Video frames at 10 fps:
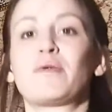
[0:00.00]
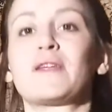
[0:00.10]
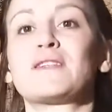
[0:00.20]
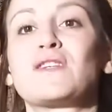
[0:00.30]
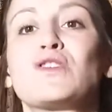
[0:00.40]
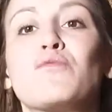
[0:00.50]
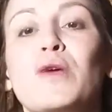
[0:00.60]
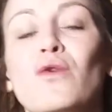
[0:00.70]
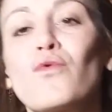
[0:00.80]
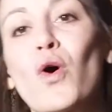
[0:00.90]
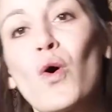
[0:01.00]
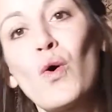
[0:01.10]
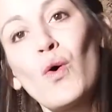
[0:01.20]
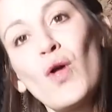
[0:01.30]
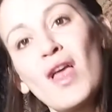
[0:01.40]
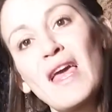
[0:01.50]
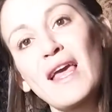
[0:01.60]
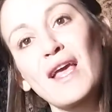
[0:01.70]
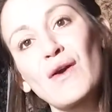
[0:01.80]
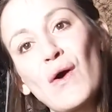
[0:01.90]
plays such a big role
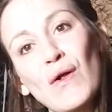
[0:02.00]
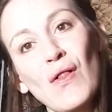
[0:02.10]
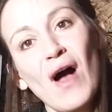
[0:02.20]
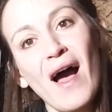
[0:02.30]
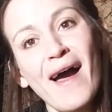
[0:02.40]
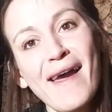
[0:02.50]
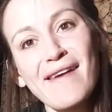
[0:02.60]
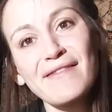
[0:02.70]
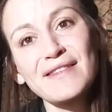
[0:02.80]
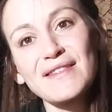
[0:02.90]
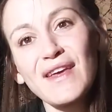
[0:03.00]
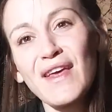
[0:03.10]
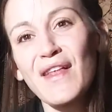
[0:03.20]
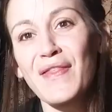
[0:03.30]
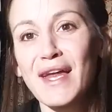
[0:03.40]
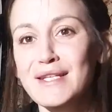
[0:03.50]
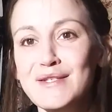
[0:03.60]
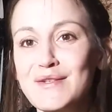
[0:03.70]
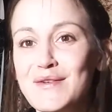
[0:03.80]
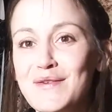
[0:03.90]
in our lives, that
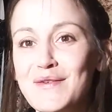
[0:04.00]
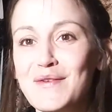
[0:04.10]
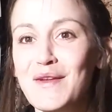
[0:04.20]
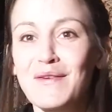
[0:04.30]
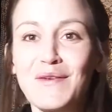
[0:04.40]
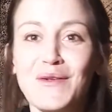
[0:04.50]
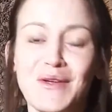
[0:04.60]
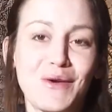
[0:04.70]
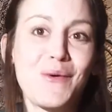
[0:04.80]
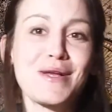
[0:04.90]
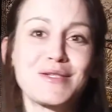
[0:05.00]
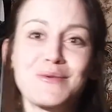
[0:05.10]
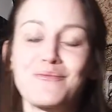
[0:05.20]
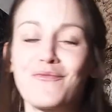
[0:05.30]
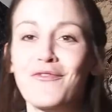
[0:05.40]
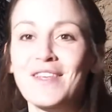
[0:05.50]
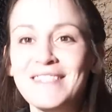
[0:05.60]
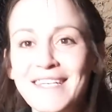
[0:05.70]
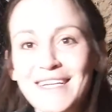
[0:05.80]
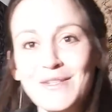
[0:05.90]
it's, if you look at quantum
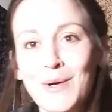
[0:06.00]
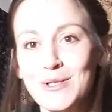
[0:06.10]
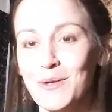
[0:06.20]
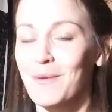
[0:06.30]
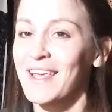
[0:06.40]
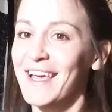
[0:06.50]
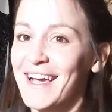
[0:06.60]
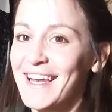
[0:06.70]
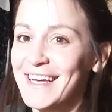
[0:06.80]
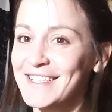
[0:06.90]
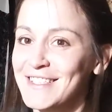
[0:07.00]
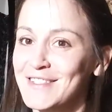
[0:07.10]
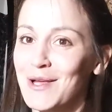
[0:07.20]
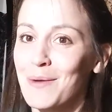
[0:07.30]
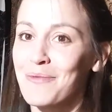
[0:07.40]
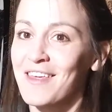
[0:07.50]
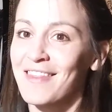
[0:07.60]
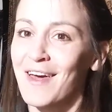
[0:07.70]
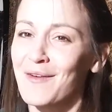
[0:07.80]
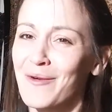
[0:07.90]
physics, quantum mechanics, it's something
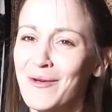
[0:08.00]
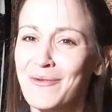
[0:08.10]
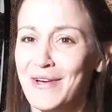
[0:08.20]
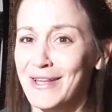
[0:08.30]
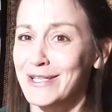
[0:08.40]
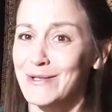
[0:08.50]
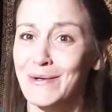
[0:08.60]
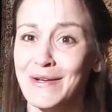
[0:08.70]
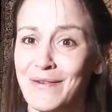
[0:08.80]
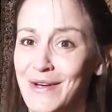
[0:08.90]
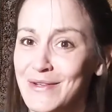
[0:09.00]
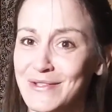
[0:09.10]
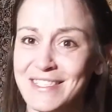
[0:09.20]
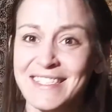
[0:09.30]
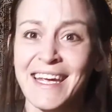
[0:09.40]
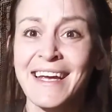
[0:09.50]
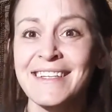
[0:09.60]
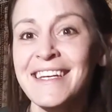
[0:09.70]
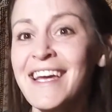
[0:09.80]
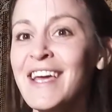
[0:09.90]
that we really don't even
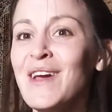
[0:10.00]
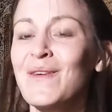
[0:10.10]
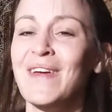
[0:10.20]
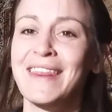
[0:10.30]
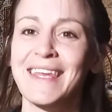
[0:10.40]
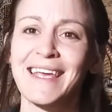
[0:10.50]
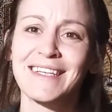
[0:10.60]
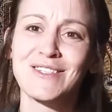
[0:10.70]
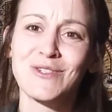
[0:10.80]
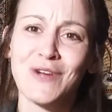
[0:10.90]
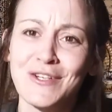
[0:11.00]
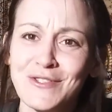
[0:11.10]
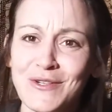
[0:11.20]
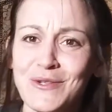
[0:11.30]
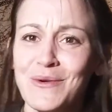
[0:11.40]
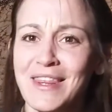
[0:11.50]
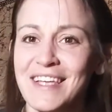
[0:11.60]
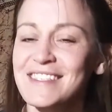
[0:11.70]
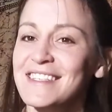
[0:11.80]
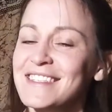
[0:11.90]
understand. We think it's structured, we
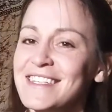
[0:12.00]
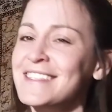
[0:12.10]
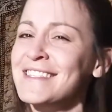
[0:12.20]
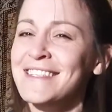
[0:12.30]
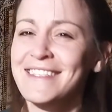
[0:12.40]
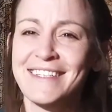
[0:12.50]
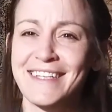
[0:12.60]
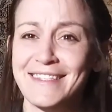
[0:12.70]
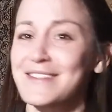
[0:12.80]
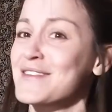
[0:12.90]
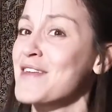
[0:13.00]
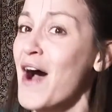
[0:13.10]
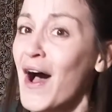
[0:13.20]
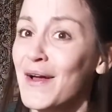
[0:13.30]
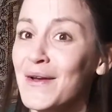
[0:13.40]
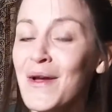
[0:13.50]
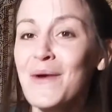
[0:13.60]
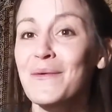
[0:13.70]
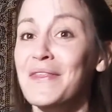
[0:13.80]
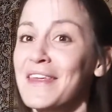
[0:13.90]
think it's consistent, it's not.
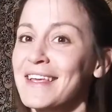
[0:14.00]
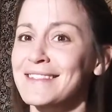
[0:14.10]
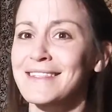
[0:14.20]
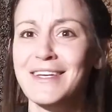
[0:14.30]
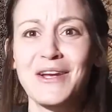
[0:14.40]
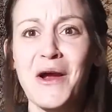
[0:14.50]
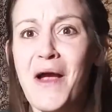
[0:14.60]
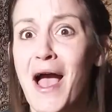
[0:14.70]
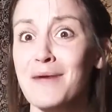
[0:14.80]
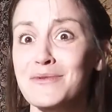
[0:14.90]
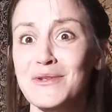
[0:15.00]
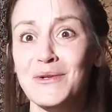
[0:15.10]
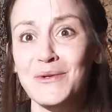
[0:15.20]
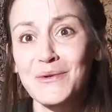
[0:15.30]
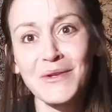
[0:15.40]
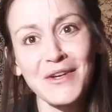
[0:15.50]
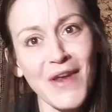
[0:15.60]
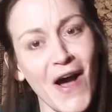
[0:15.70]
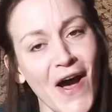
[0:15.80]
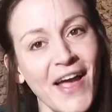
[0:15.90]
We think it's linear, absolutely
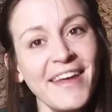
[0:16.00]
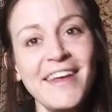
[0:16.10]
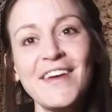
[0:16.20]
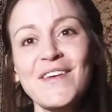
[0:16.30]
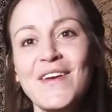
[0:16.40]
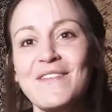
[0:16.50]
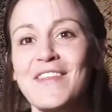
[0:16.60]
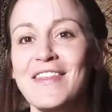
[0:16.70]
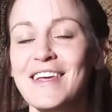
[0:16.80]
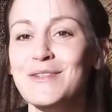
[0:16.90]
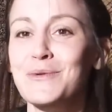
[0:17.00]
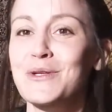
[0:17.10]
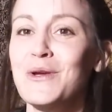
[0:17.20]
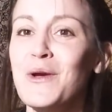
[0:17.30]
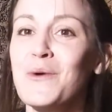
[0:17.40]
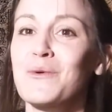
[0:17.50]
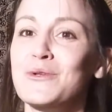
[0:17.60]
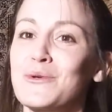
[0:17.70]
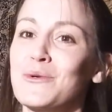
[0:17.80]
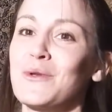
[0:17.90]
not. None of the things we
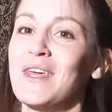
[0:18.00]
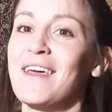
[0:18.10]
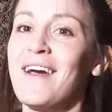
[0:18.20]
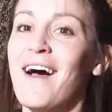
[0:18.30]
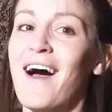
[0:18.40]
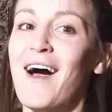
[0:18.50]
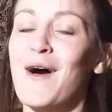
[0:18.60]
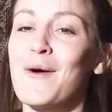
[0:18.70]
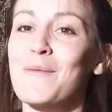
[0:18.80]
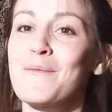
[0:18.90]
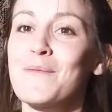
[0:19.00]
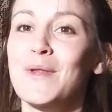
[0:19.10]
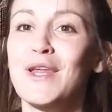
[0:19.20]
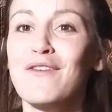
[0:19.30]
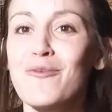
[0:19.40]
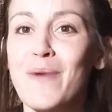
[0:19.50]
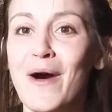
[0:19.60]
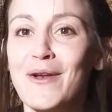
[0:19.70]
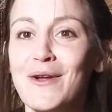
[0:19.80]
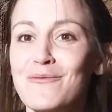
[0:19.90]
truly believe
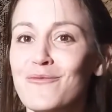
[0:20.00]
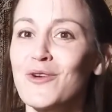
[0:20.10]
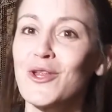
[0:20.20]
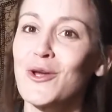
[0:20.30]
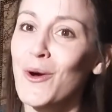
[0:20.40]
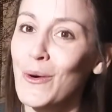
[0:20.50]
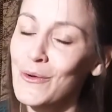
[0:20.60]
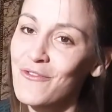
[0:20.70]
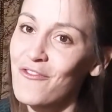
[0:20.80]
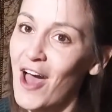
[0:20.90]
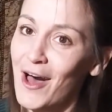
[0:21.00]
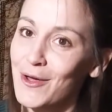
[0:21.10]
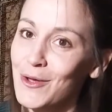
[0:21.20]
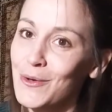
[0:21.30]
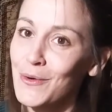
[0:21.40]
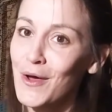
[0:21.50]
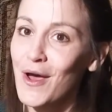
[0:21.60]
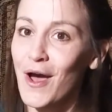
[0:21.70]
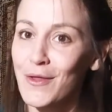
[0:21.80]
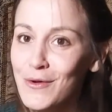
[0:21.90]
about it really hold value
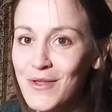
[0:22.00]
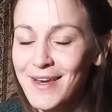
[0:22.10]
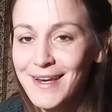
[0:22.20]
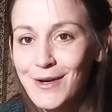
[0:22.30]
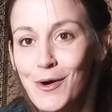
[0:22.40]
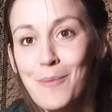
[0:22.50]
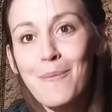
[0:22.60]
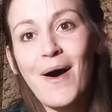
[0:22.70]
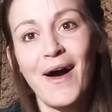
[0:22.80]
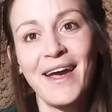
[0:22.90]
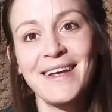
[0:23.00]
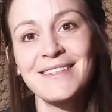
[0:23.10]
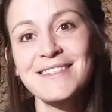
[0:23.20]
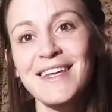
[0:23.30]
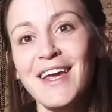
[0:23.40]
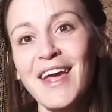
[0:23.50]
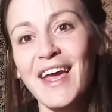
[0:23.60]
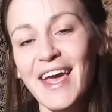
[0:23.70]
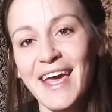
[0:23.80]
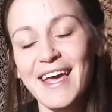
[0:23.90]
other than in our minds.
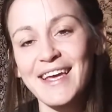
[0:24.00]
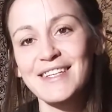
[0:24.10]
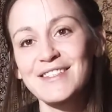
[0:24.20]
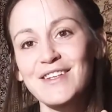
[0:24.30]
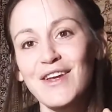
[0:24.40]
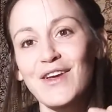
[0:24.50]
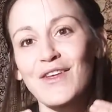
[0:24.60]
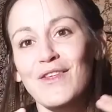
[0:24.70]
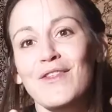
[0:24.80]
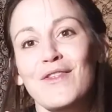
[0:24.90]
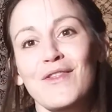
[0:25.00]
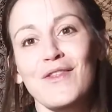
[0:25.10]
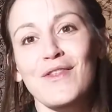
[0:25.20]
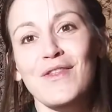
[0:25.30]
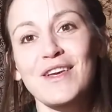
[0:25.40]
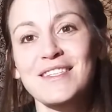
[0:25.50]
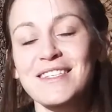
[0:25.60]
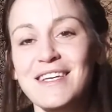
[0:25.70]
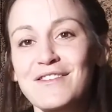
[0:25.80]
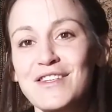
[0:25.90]
And this
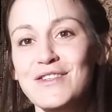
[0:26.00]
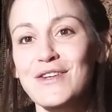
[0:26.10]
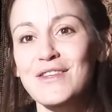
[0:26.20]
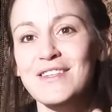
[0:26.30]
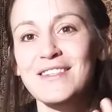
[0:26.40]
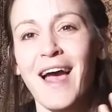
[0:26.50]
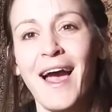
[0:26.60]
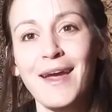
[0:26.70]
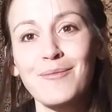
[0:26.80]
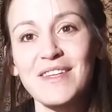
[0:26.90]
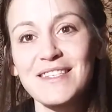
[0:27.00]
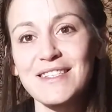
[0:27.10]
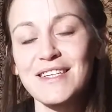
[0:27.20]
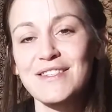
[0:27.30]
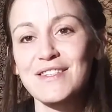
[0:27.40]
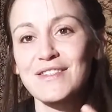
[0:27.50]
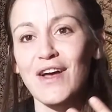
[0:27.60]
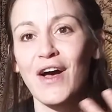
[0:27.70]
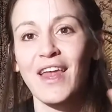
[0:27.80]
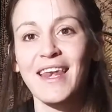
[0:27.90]
leaves us to this timelessness, this
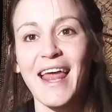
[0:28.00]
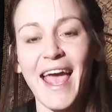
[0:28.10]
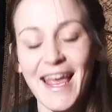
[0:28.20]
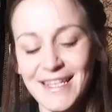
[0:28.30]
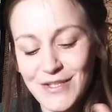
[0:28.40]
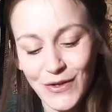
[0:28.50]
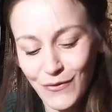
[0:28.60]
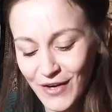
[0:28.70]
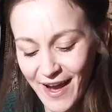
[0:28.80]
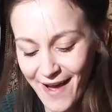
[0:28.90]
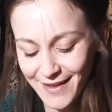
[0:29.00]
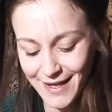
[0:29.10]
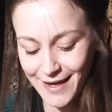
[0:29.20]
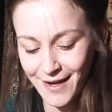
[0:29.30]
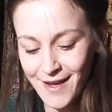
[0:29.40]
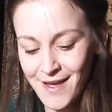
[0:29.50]
unending reality